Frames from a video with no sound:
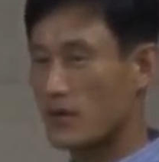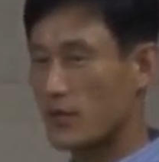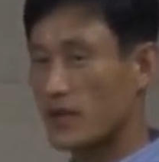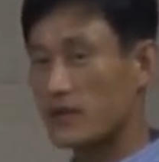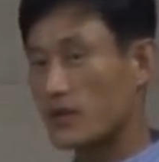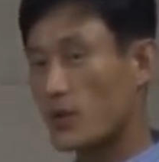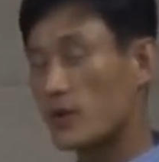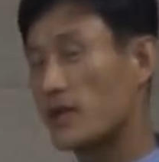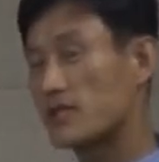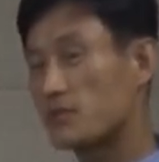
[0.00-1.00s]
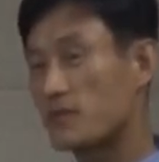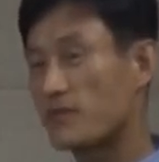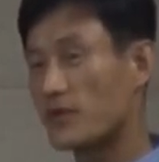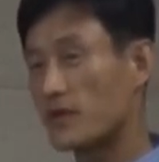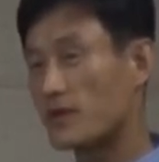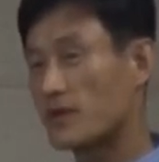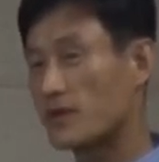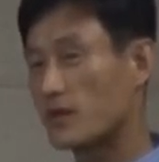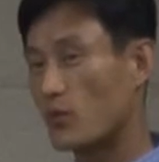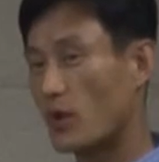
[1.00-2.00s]
We learned the correlation before, right?
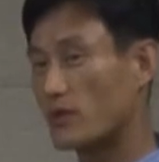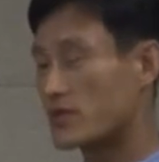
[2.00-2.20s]
What was